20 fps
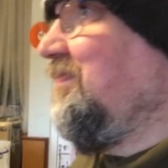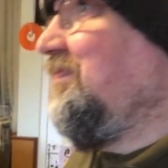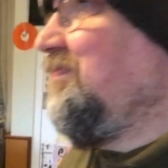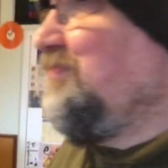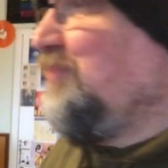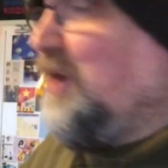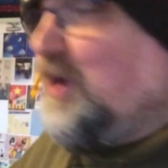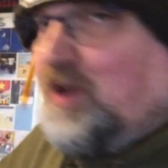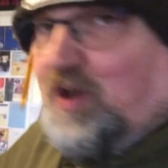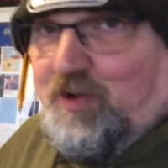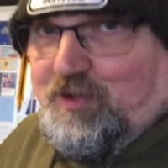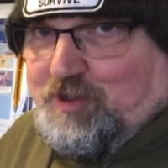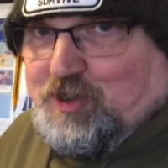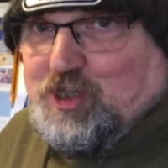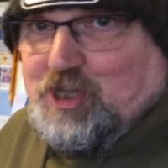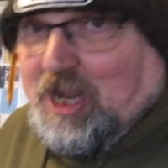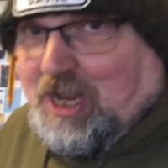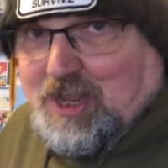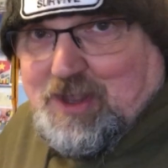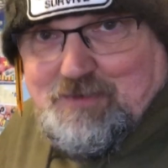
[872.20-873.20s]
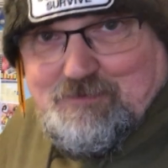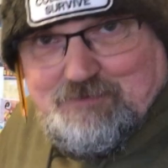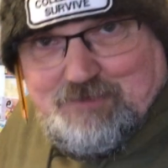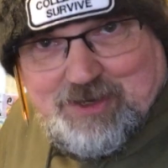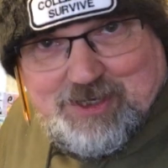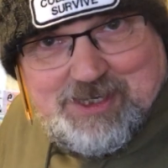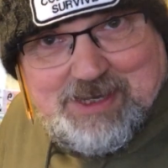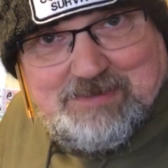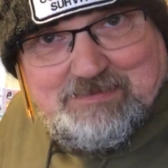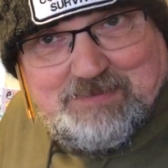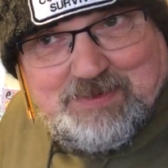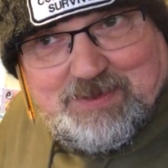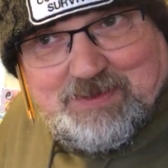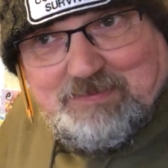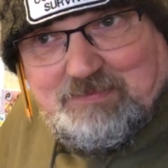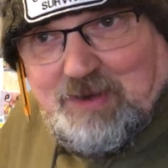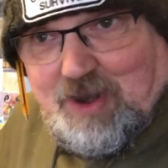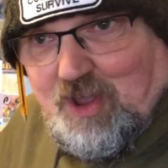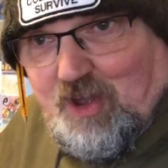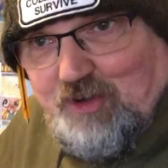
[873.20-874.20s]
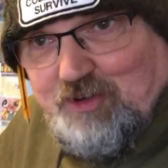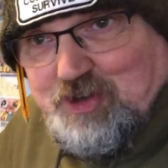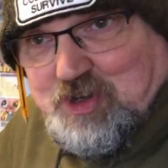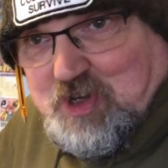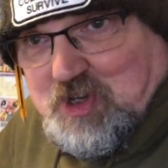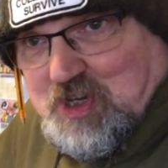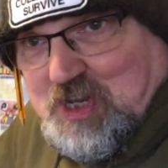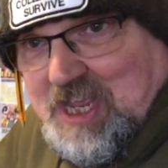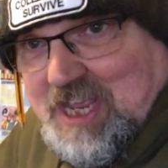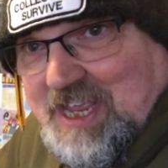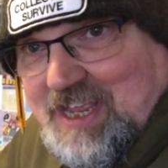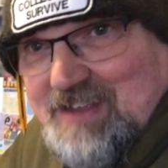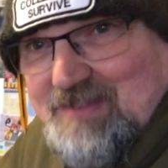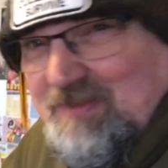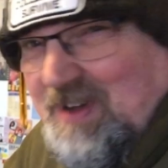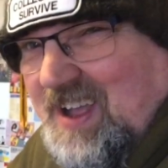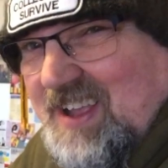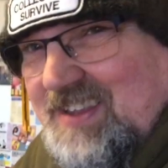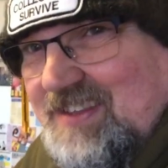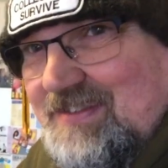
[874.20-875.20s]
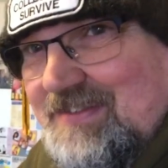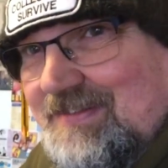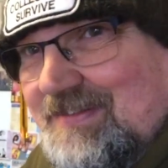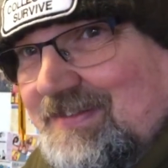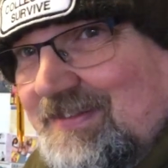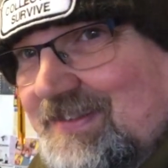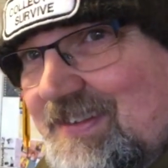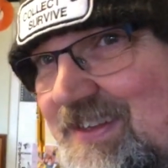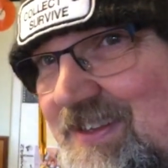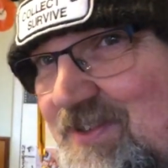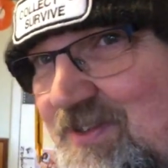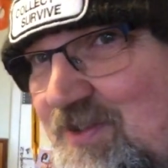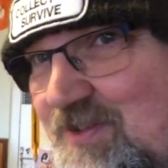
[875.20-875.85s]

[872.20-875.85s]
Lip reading: bright orange jacket on, for example, bright orange hoodie? Why isn't it's all